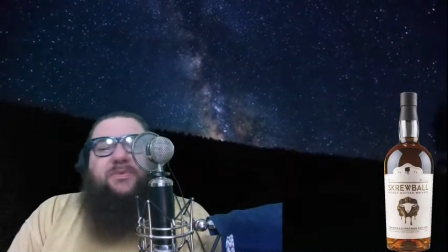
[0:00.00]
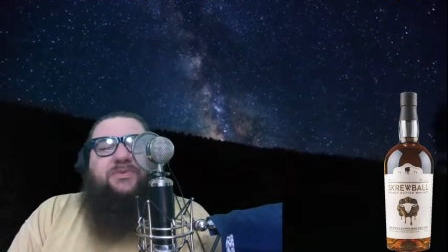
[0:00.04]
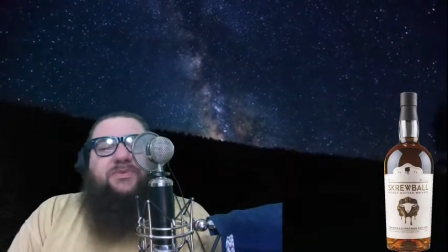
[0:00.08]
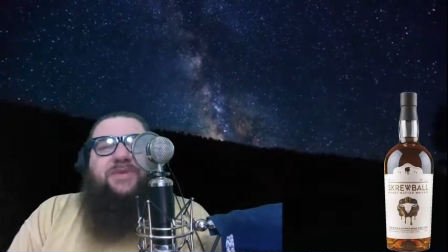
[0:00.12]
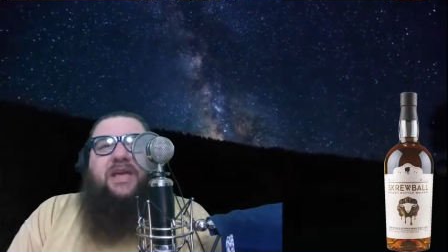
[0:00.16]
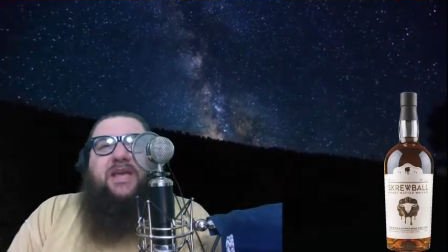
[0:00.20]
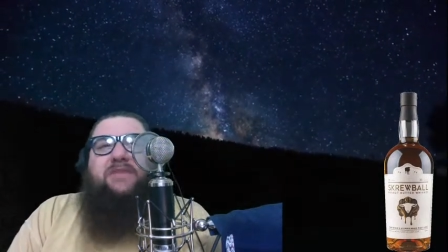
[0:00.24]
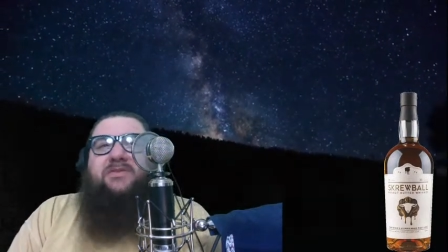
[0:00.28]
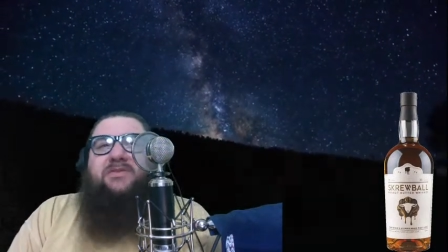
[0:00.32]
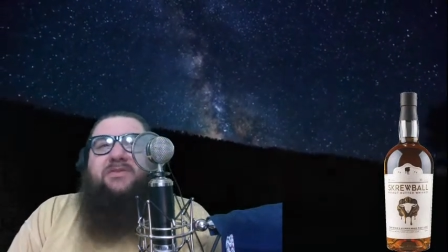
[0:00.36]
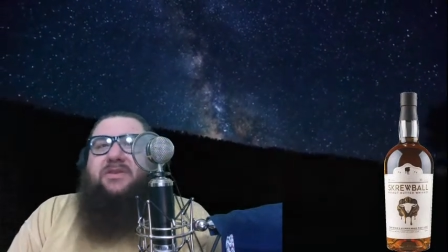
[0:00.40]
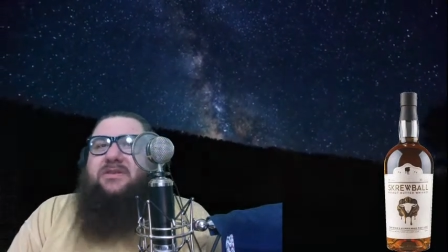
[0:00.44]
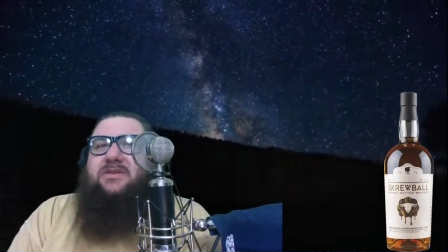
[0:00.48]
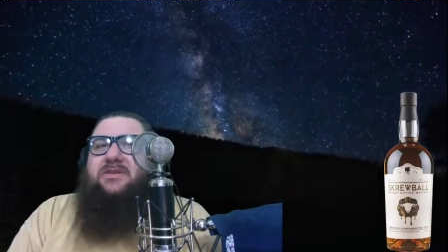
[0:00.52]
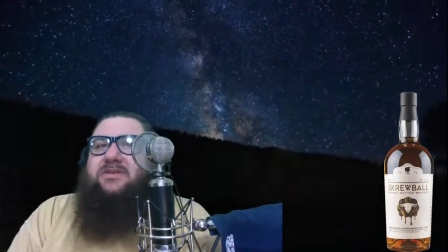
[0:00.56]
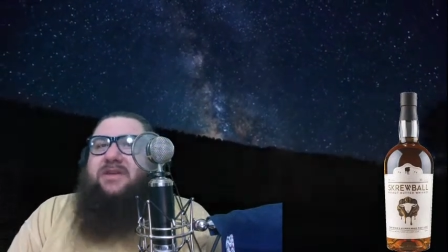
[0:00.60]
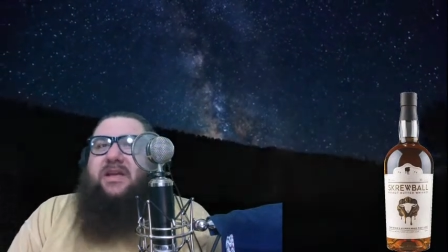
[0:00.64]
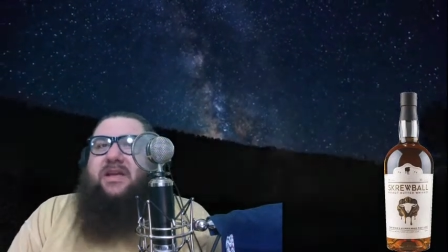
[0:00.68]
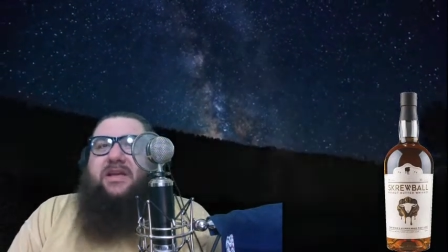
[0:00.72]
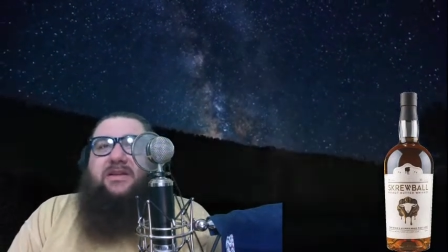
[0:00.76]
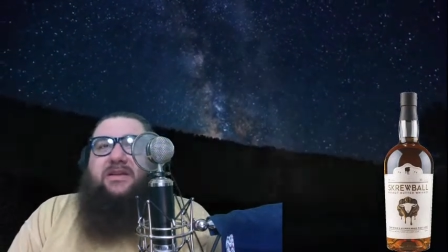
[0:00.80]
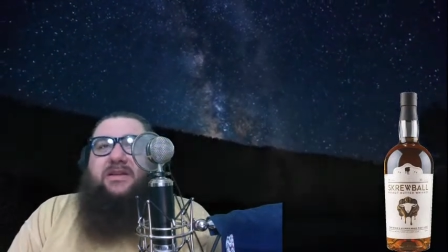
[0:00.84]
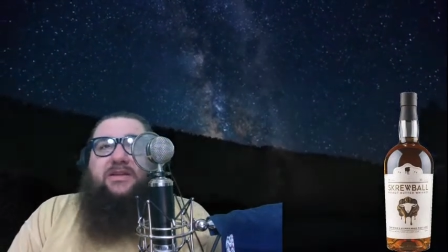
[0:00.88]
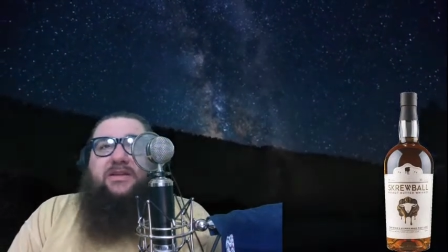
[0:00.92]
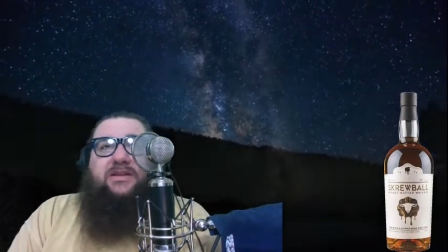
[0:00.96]
David,
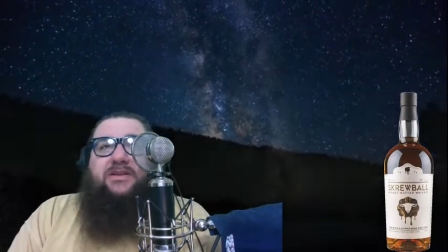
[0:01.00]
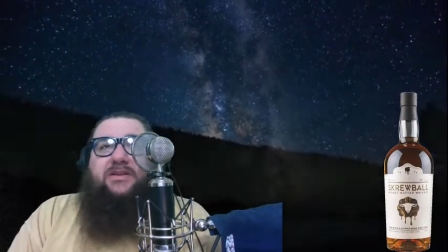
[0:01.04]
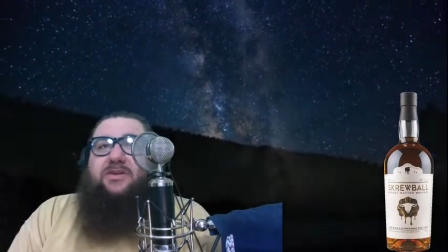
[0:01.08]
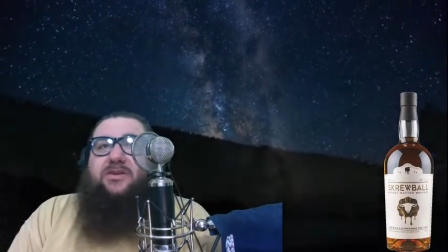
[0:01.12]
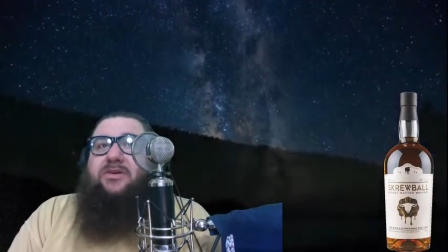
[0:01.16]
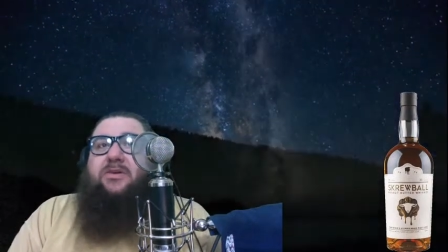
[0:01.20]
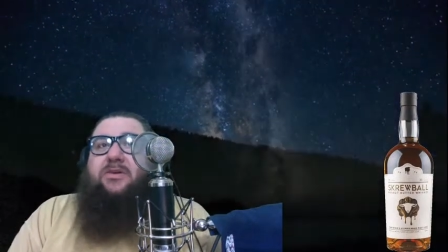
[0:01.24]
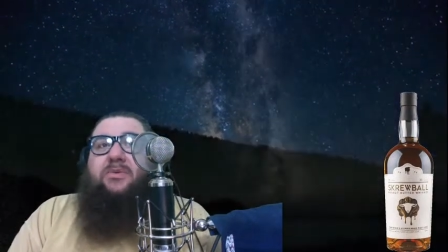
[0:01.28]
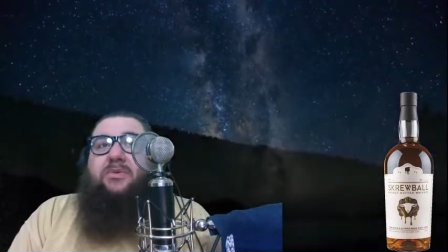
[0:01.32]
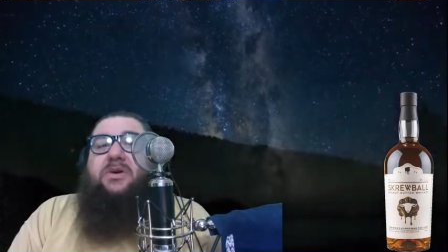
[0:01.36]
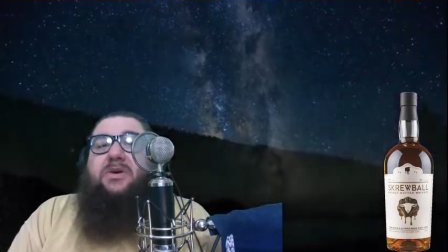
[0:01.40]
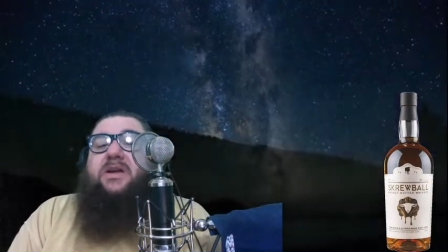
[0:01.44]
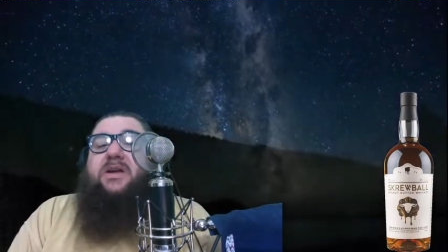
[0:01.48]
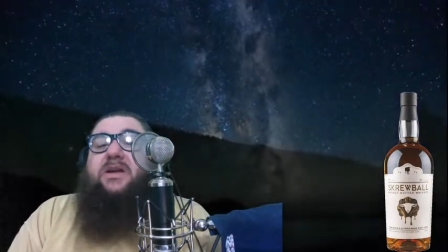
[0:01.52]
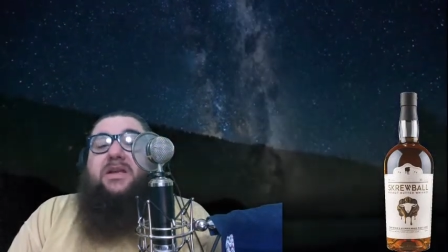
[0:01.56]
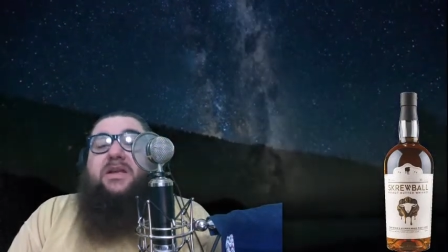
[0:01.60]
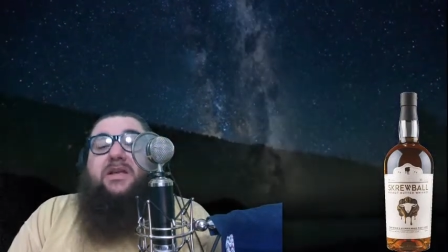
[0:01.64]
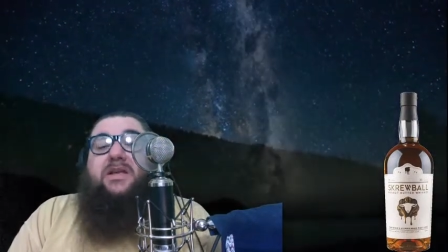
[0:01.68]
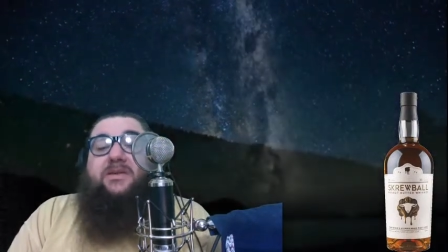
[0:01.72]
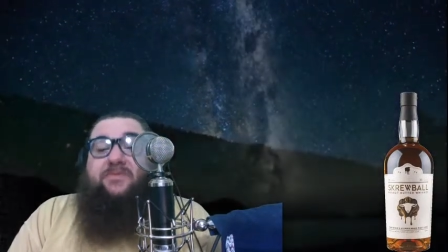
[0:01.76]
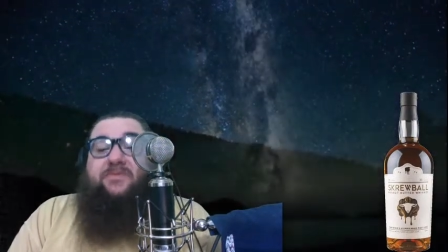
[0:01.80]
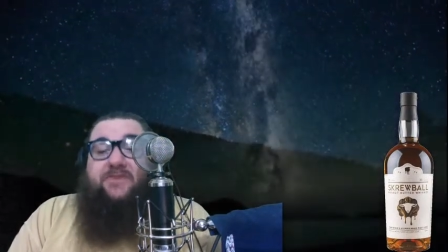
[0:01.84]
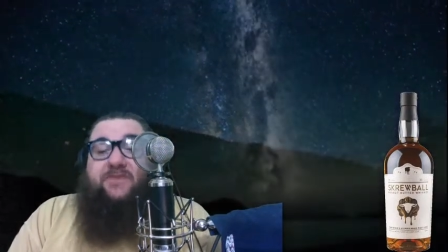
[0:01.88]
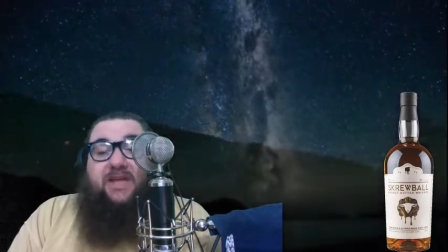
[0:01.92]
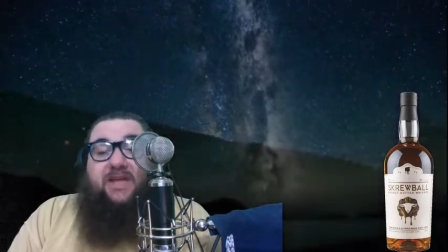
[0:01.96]
you know what?
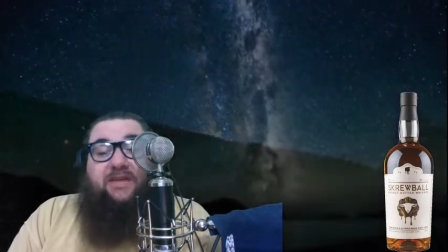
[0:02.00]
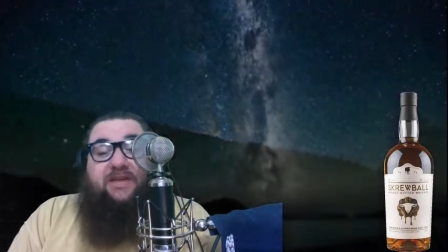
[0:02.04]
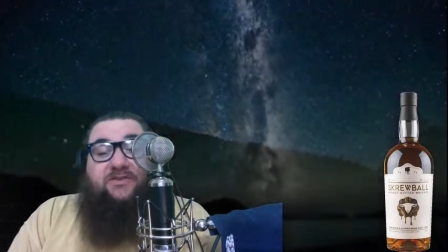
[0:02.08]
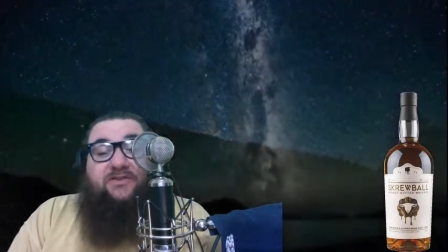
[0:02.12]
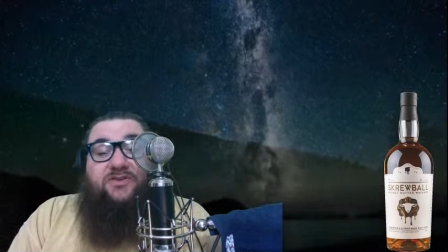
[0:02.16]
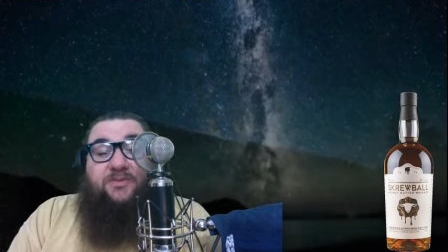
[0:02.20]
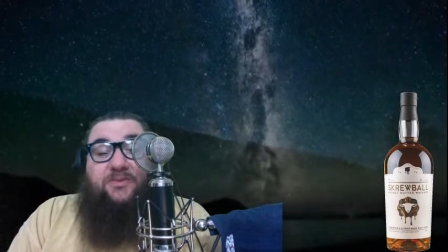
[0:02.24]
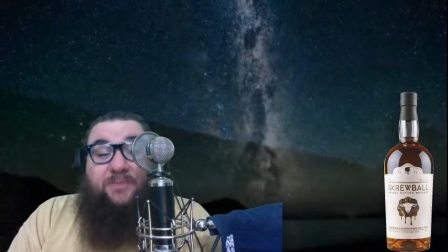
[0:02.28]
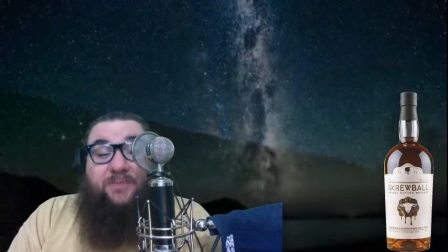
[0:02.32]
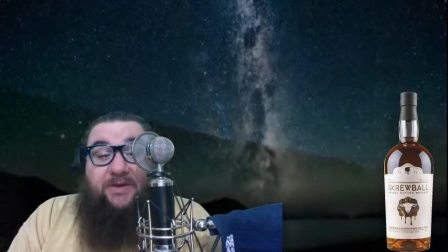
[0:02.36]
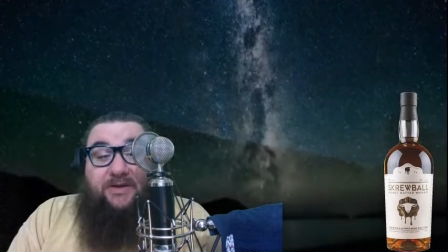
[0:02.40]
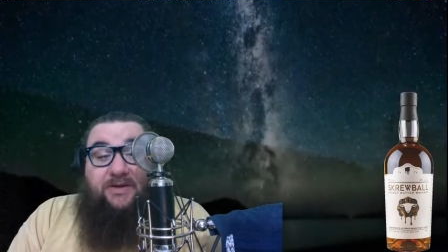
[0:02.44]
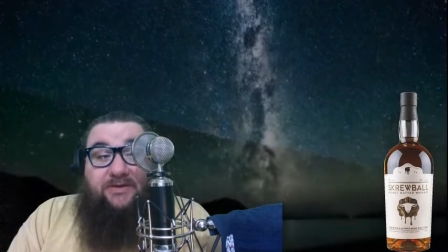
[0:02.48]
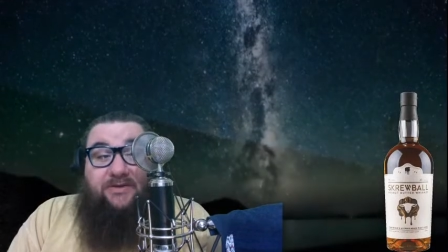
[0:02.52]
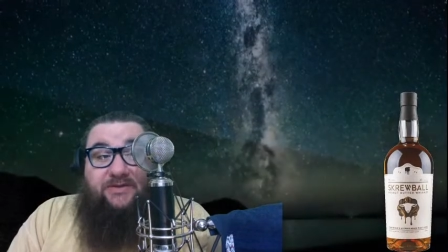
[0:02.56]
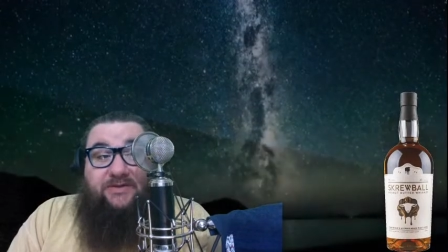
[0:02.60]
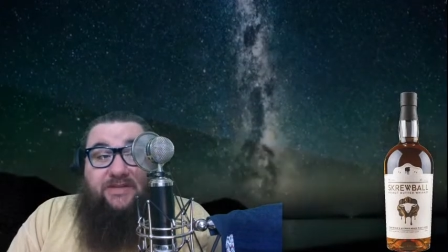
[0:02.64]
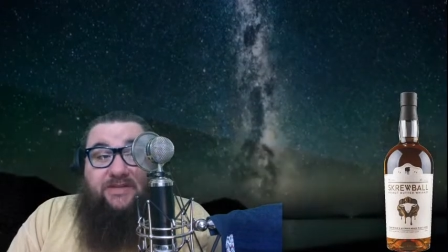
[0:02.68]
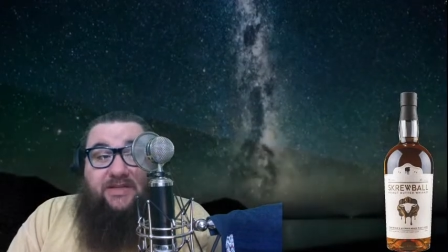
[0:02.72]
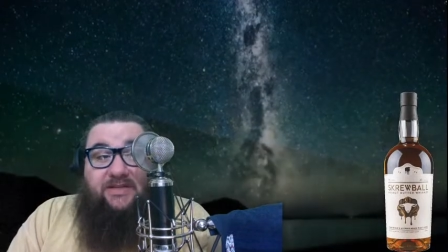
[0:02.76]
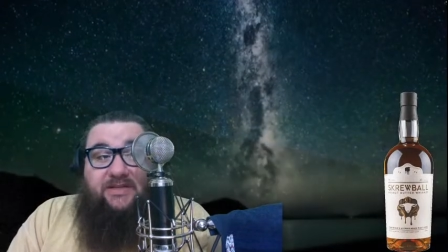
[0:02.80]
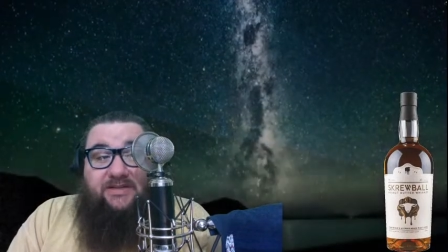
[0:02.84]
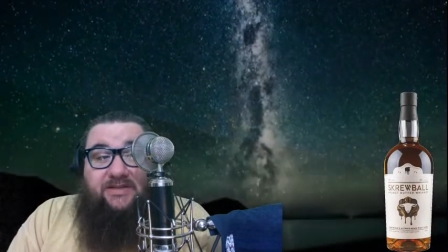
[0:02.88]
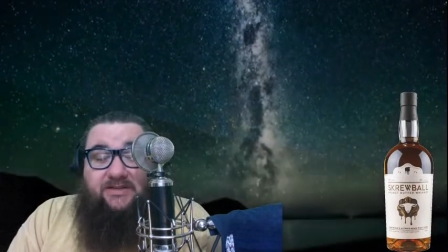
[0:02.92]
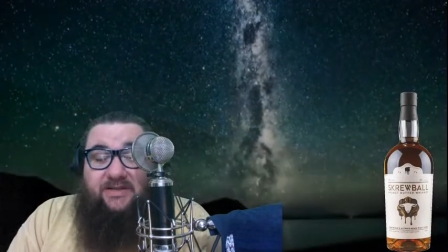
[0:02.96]
If Dave Chappelle
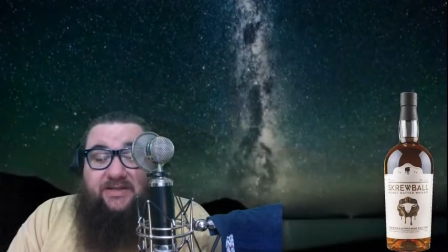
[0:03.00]
said